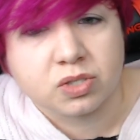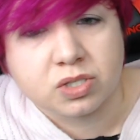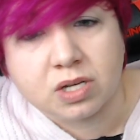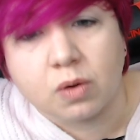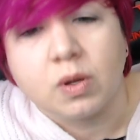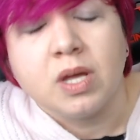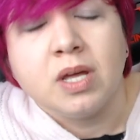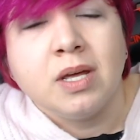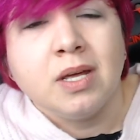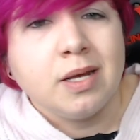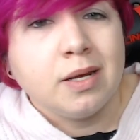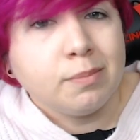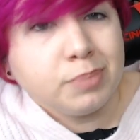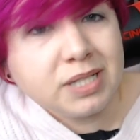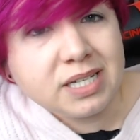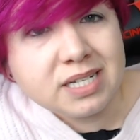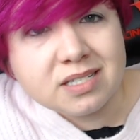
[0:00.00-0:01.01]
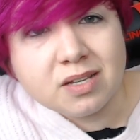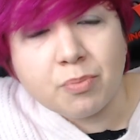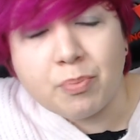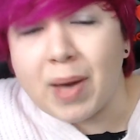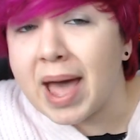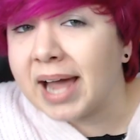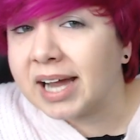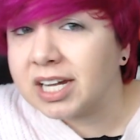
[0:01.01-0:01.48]
So please sit
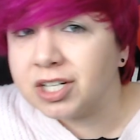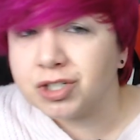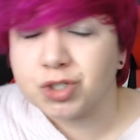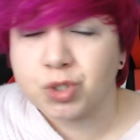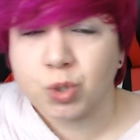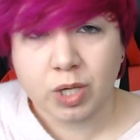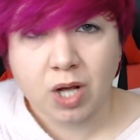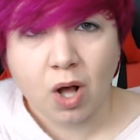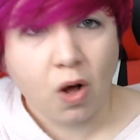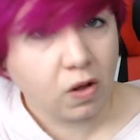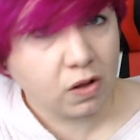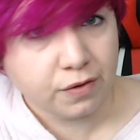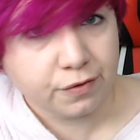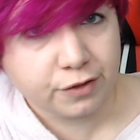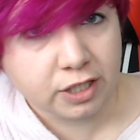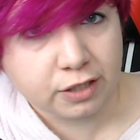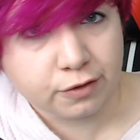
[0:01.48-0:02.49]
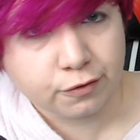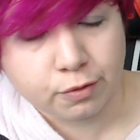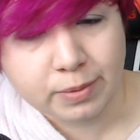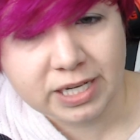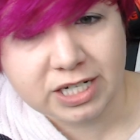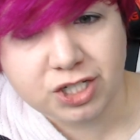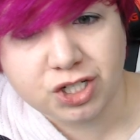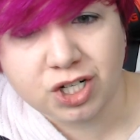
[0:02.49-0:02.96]
back, enjoy all of the
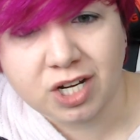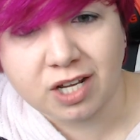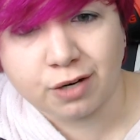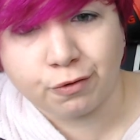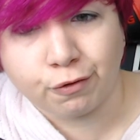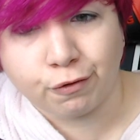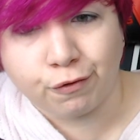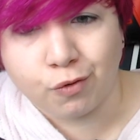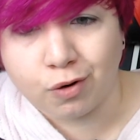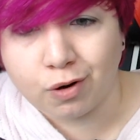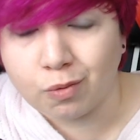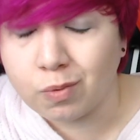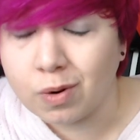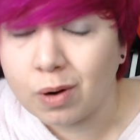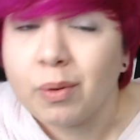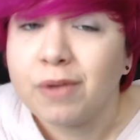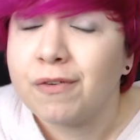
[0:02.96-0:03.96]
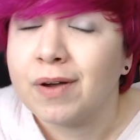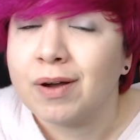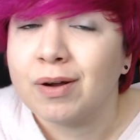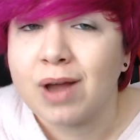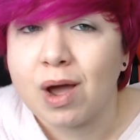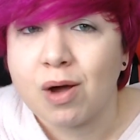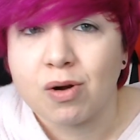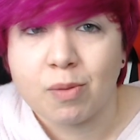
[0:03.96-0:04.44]
information for what we
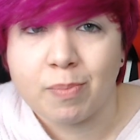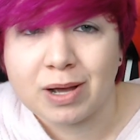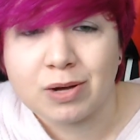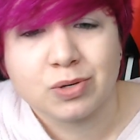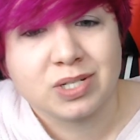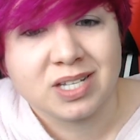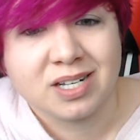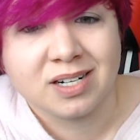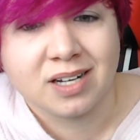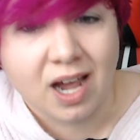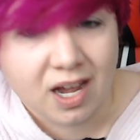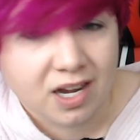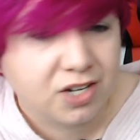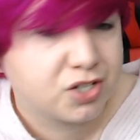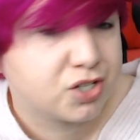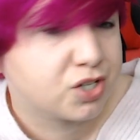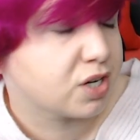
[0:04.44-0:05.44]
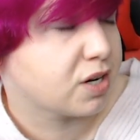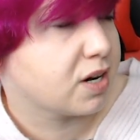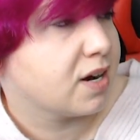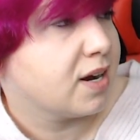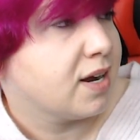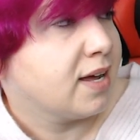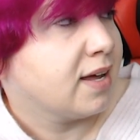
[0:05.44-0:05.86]
found out about Zenkaiger,